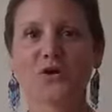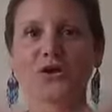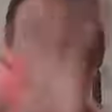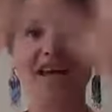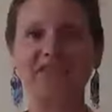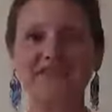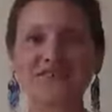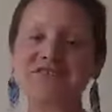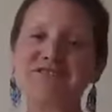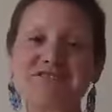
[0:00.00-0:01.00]
Good
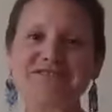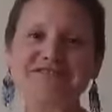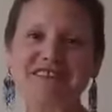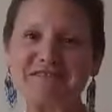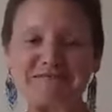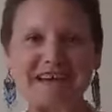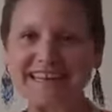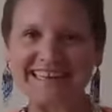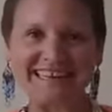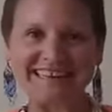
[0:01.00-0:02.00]
afternoon,
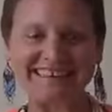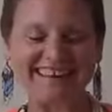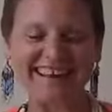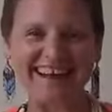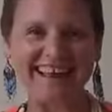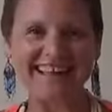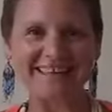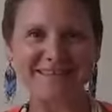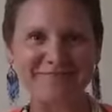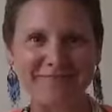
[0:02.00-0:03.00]
everybody. Hi,
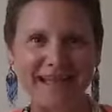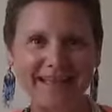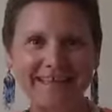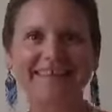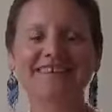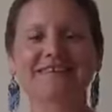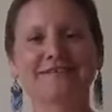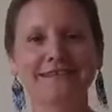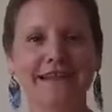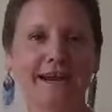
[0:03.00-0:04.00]
it's Meg,
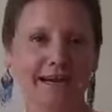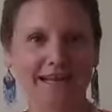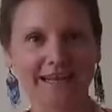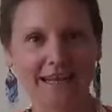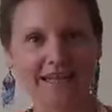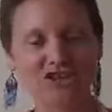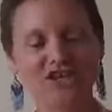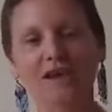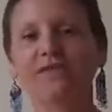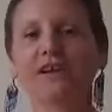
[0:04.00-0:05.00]
Intuitarian and
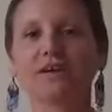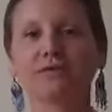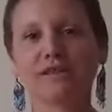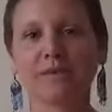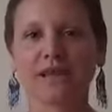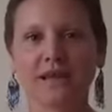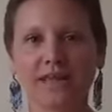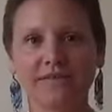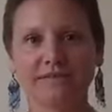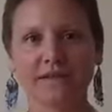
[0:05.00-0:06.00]
chef here at Rythmia
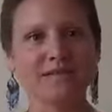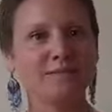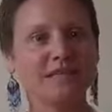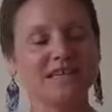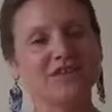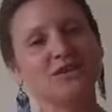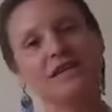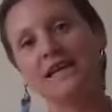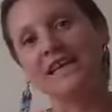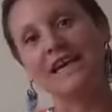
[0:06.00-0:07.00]
Life Advancement Center
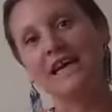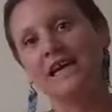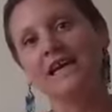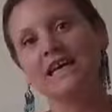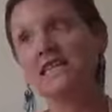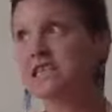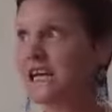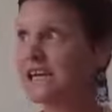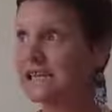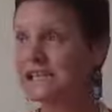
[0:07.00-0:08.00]
in
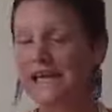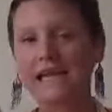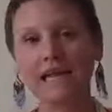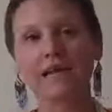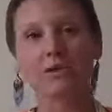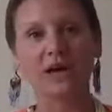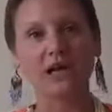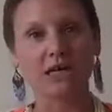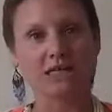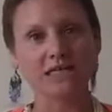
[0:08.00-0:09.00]
sunny today,
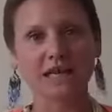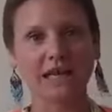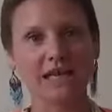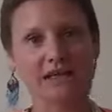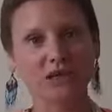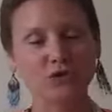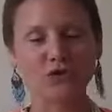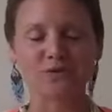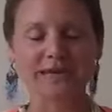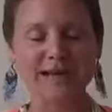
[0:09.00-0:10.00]
Guanacaste,
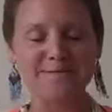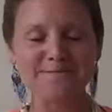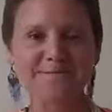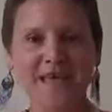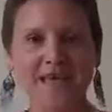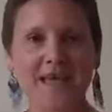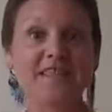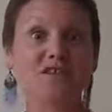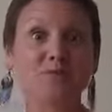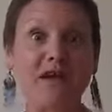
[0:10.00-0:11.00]
Costa Rica. And
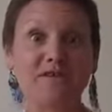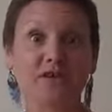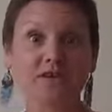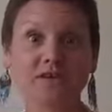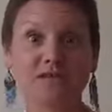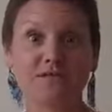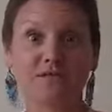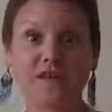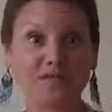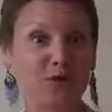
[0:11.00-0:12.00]
this is my first
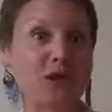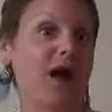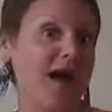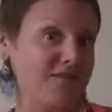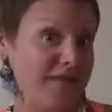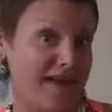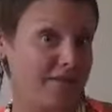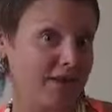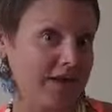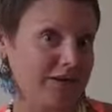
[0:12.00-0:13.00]
Facebook Live
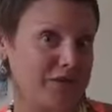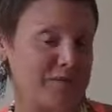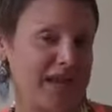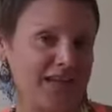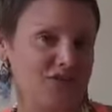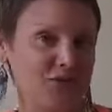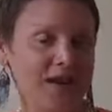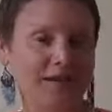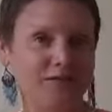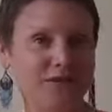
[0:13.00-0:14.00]
ever here on the page,
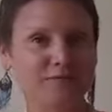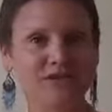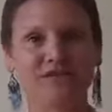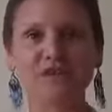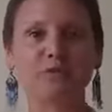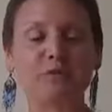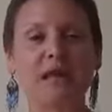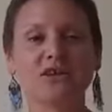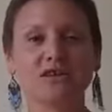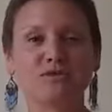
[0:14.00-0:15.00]
at Rythmia's Facebook
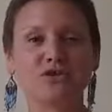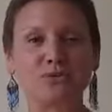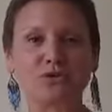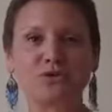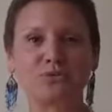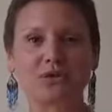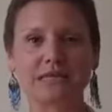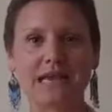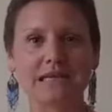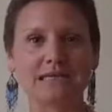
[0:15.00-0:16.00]
page, and I'm super
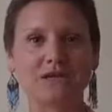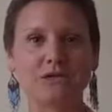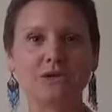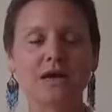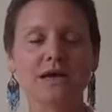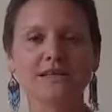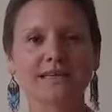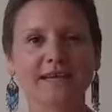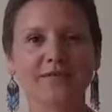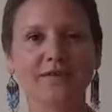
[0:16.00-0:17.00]
excited to
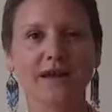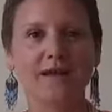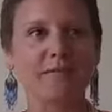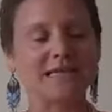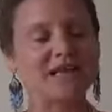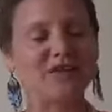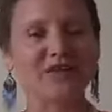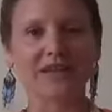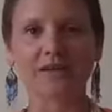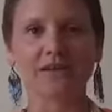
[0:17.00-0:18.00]
give myself a
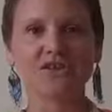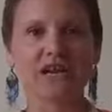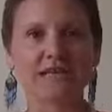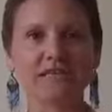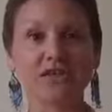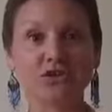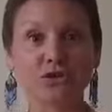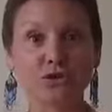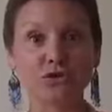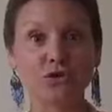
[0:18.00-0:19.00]
little chance to
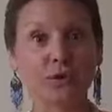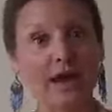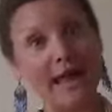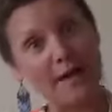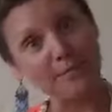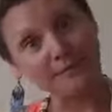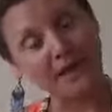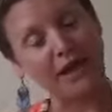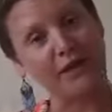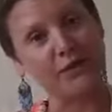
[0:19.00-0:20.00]
introduce who I am
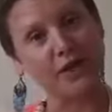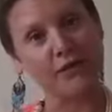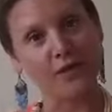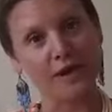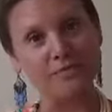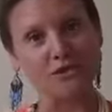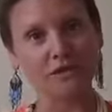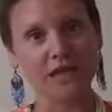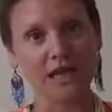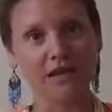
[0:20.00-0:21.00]
and what I'm
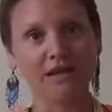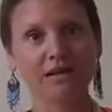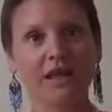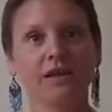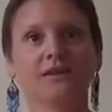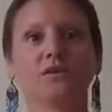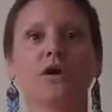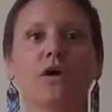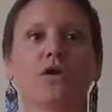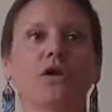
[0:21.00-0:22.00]
doing here, and
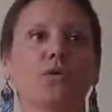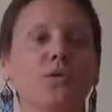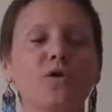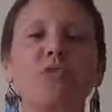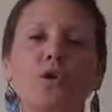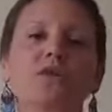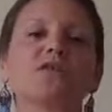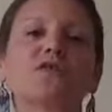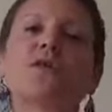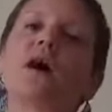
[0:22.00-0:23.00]
the importance
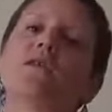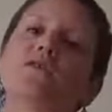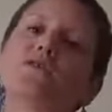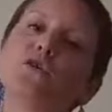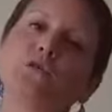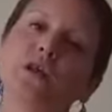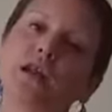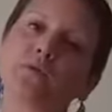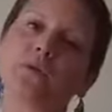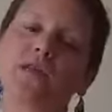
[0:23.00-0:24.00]
of food
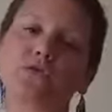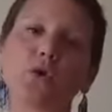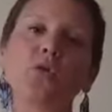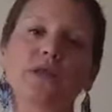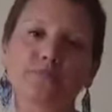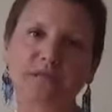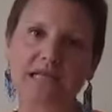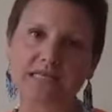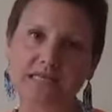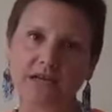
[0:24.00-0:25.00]
and the role that it
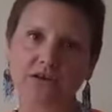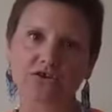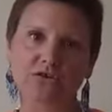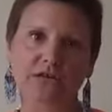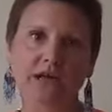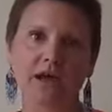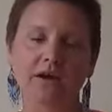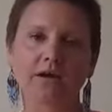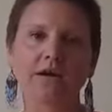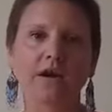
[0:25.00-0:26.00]
plays here during
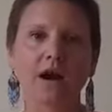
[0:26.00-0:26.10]
our